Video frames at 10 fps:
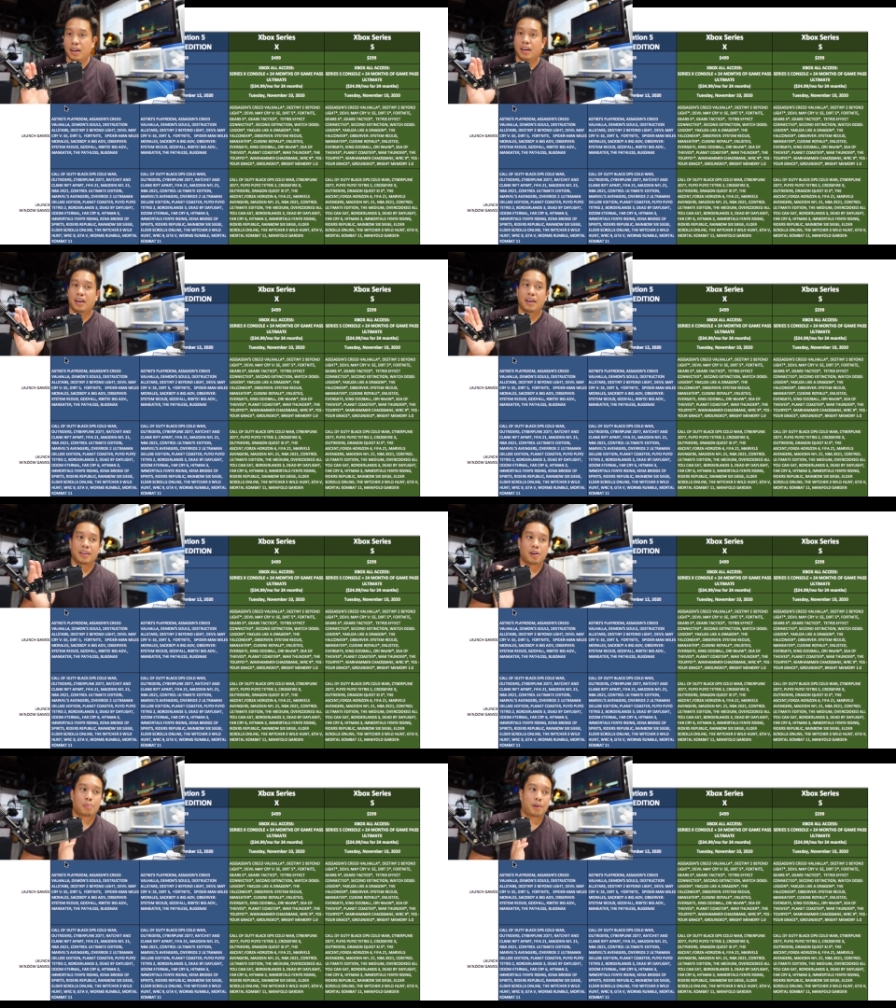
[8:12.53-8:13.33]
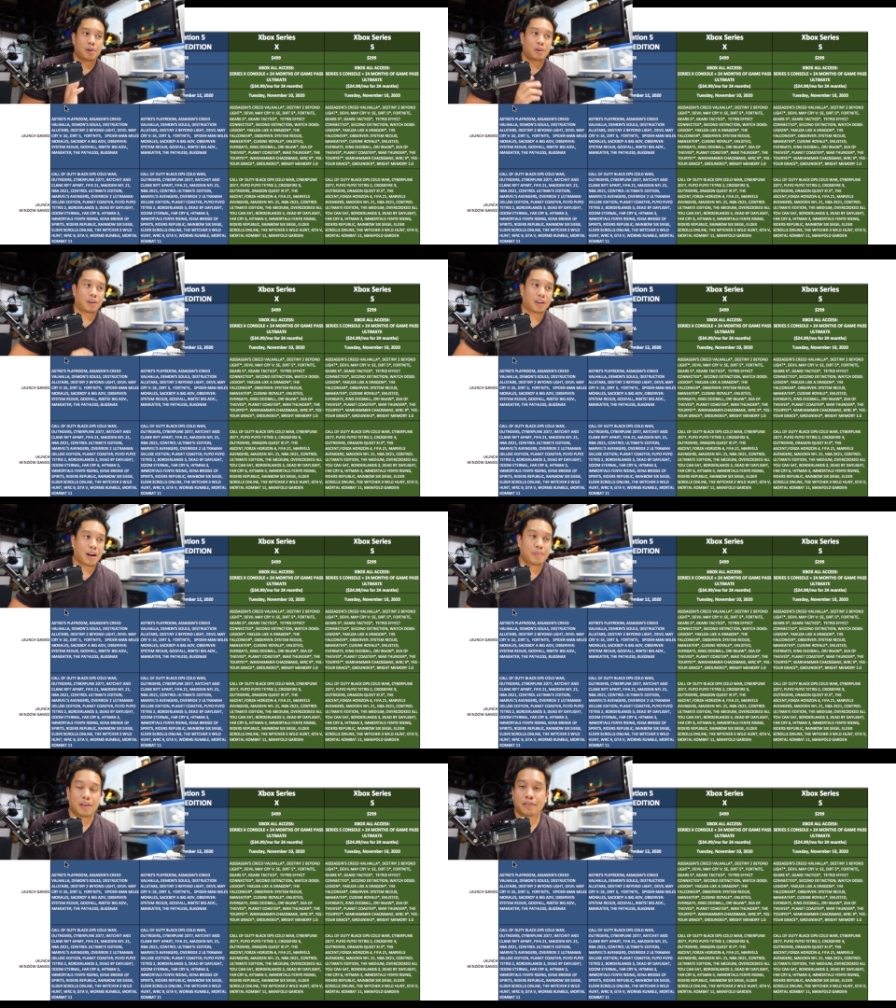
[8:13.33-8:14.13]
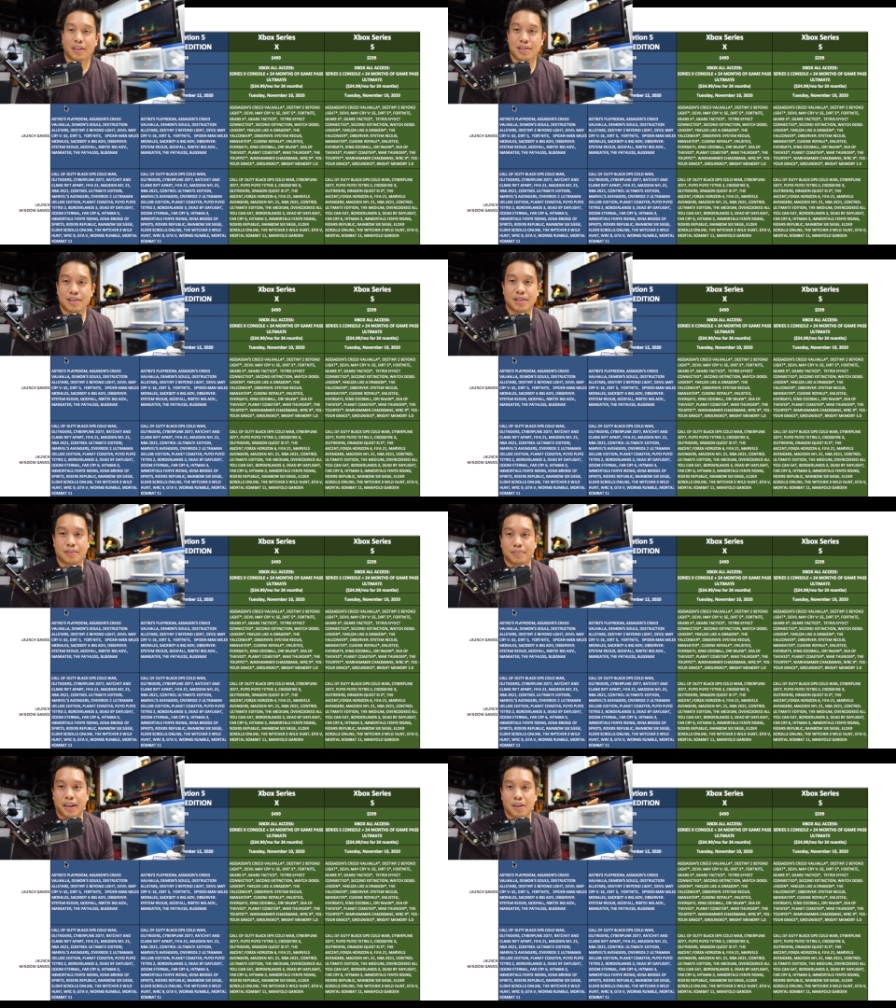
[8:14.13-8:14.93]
pre-order copy of the system.